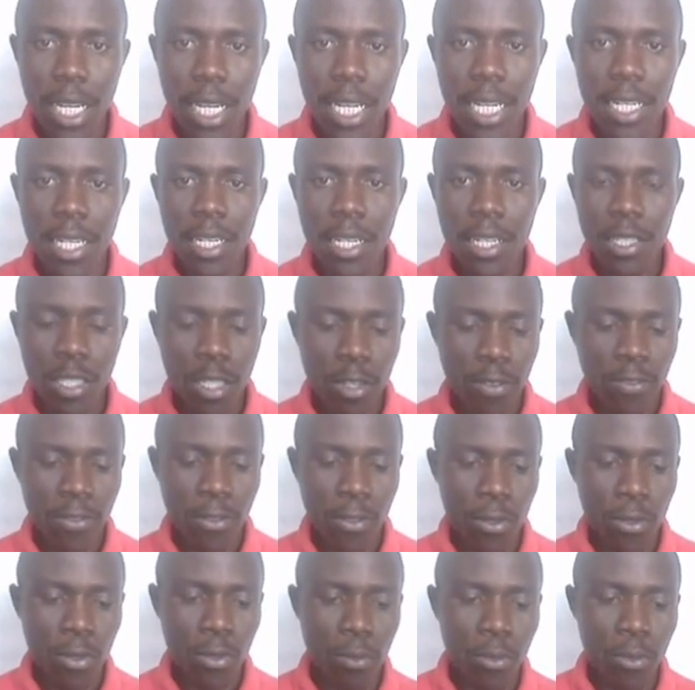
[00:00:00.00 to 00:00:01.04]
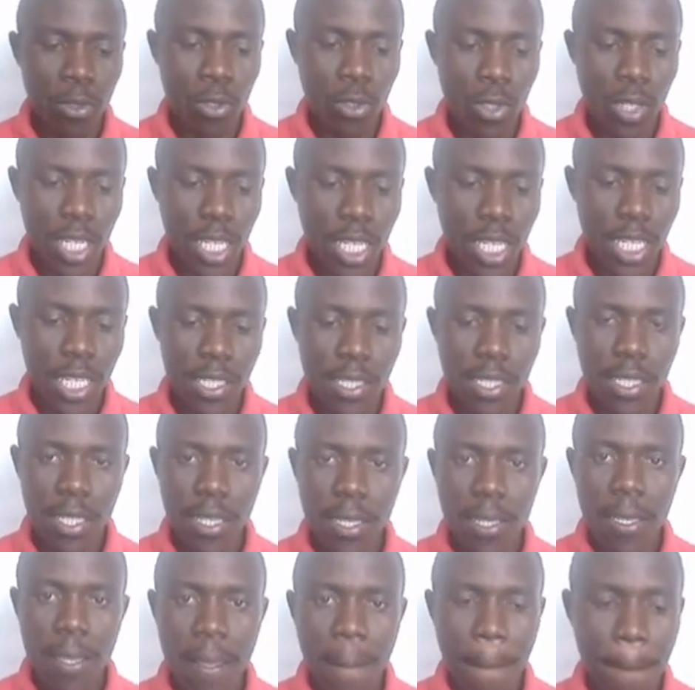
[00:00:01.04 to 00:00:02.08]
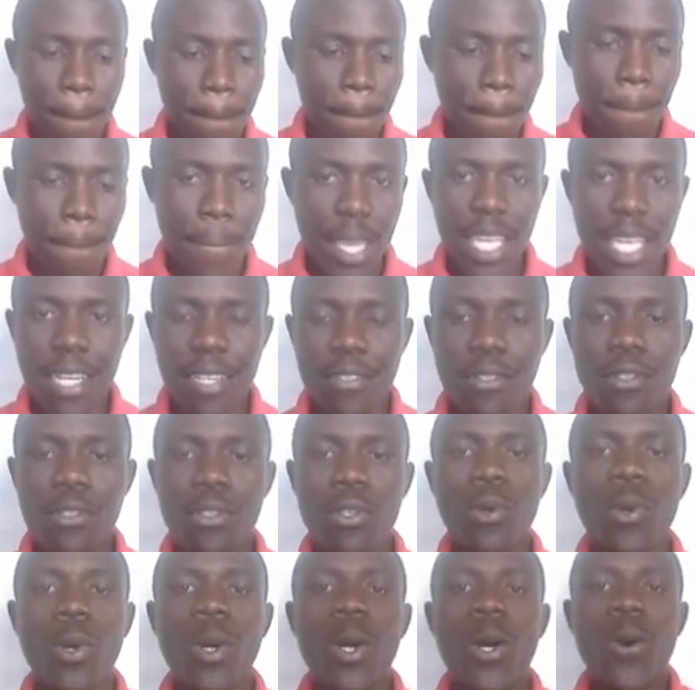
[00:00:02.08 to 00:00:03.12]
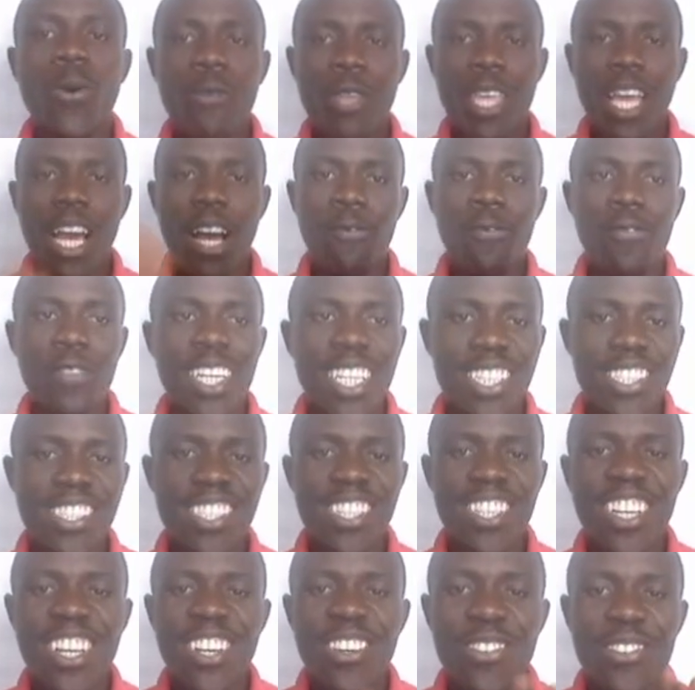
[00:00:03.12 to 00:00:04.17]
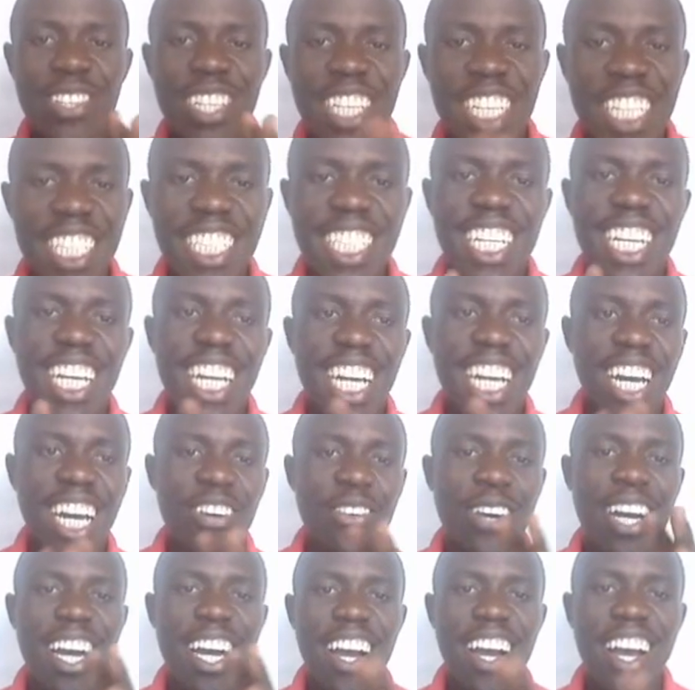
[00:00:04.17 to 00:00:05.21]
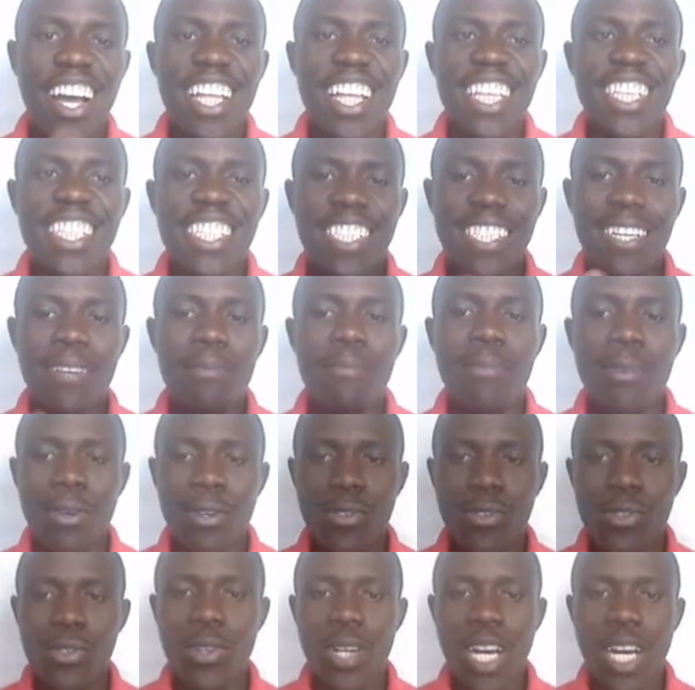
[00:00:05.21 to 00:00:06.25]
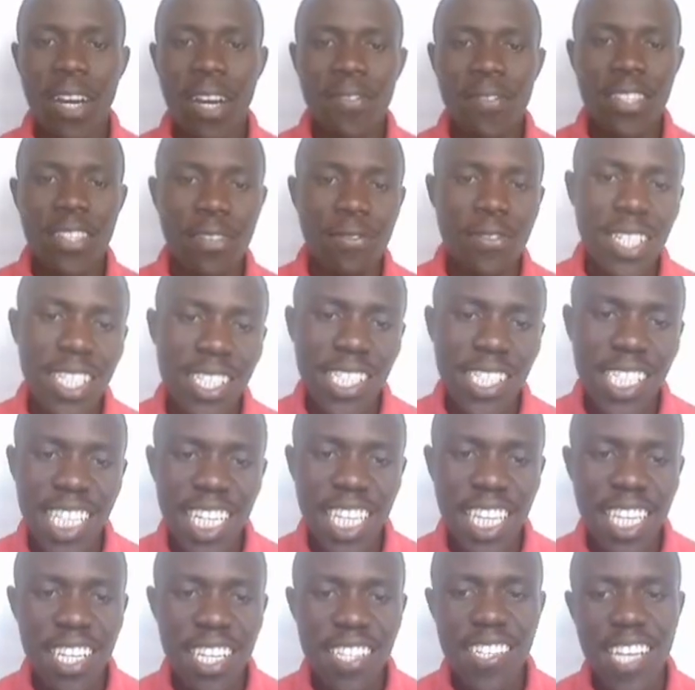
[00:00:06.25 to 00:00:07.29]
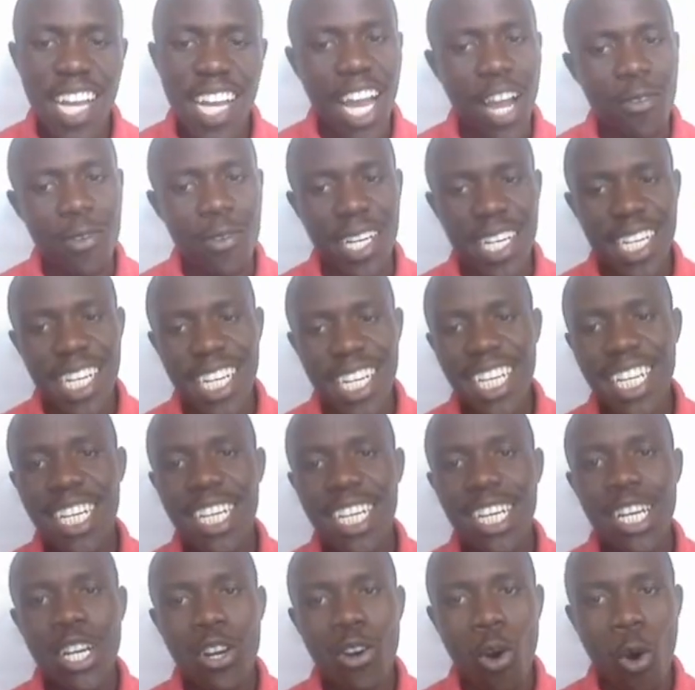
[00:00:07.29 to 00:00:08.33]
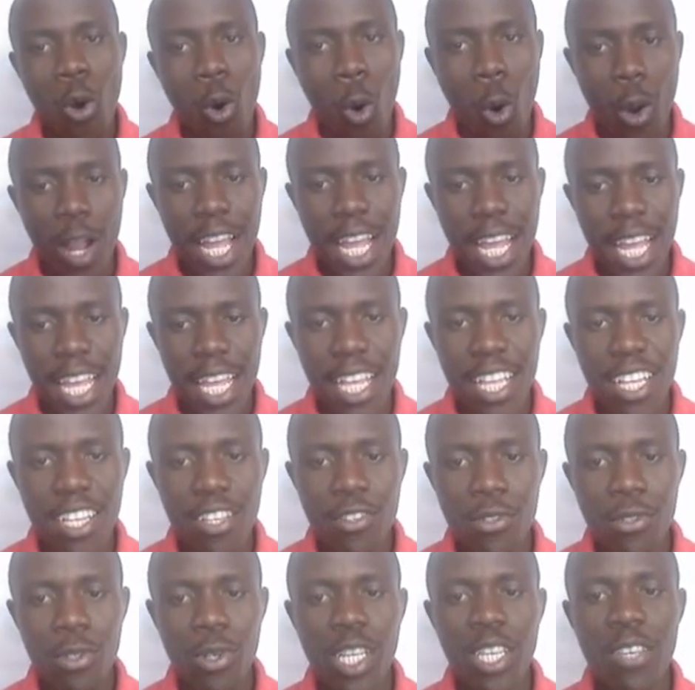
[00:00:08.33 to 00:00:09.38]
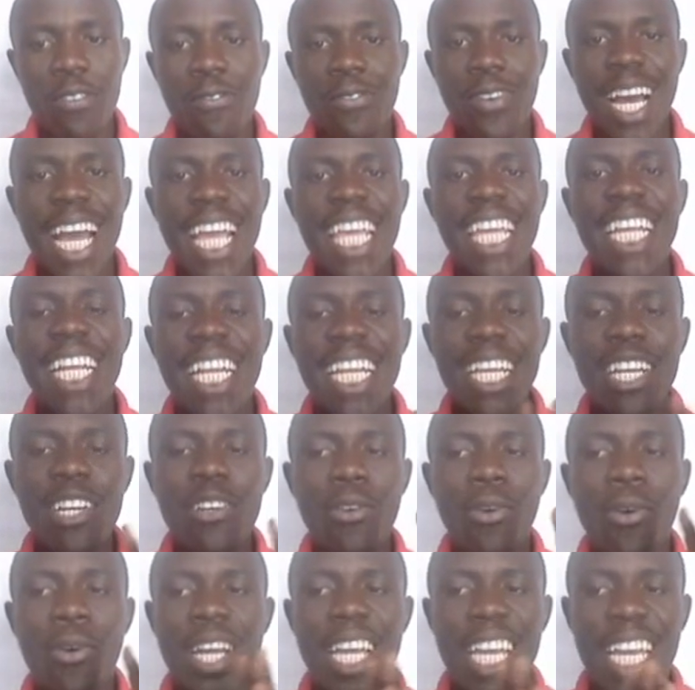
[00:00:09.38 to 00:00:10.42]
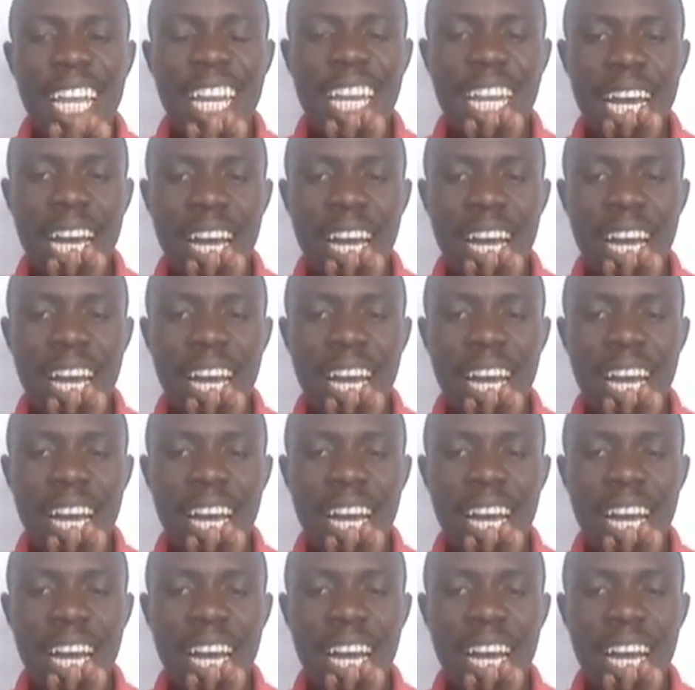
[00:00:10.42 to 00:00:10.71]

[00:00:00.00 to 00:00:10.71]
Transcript: and the nature of contribution is beans. So we have finished creating our table. So after finishing this, I will click OK. So if I click OK